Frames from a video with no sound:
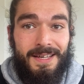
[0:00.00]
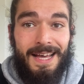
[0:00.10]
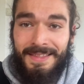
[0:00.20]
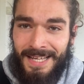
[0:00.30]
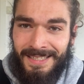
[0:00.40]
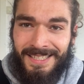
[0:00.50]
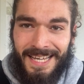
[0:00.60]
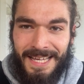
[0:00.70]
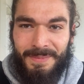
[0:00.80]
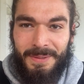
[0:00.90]
And that
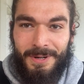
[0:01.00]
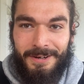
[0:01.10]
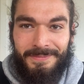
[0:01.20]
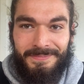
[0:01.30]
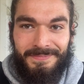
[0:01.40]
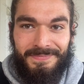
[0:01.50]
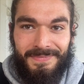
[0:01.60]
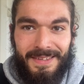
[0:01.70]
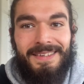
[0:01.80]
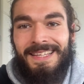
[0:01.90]
scared me, bro.
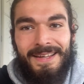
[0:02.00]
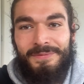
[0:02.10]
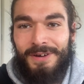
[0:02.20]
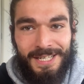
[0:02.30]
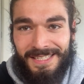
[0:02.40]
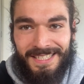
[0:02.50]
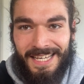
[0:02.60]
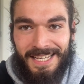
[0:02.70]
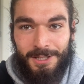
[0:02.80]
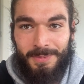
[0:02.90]
That fucking
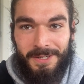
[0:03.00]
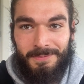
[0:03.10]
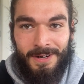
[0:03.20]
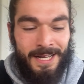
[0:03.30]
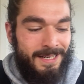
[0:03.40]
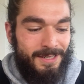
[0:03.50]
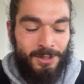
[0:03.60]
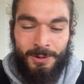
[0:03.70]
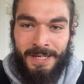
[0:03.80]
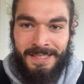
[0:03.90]
scares me, right?
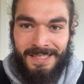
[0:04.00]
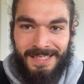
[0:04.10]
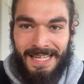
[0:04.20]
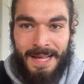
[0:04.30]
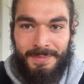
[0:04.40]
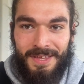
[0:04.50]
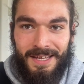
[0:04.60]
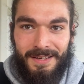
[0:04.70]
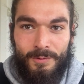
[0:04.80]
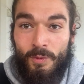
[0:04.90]
Doing the same
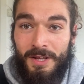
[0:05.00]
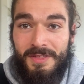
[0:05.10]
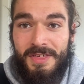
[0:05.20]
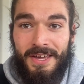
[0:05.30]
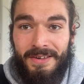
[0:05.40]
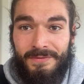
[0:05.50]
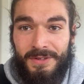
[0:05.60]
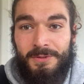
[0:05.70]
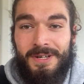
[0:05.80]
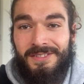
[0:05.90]
thing, one thing
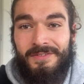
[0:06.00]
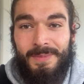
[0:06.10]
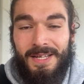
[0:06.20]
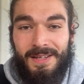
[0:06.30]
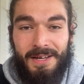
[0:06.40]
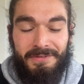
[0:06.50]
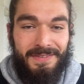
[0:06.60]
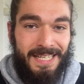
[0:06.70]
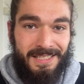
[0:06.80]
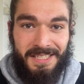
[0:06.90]
for the rest of my life,
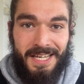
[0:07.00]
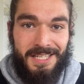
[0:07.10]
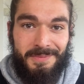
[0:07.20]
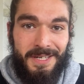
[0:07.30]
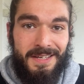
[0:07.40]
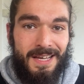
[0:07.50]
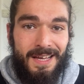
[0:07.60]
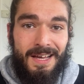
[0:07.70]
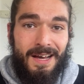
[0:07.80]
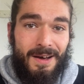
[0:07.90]
that scares me.
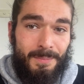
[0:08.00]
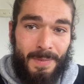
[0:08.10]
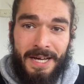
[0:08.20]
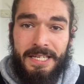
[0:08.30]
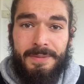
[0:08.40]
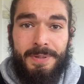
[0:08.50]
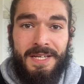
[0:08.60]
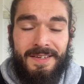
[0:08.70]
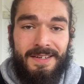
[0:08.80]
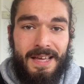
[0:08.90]
My
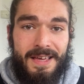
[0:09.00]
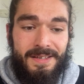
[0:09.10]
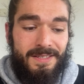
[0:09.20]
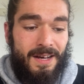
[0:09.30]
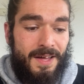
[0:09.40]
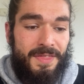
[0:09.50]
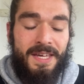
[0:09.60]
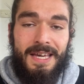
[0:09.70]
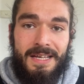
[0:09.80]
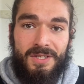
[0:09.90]
opinion is, I
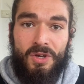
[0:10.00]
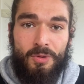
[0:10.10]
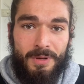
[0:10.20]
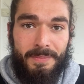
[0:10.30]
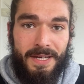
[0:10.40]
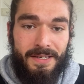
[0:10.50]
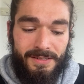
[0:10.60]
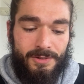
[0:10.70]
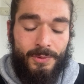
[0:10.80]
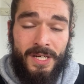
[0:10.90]
think as human
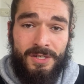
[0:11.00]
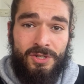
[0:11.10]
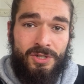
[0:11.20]
beings, we have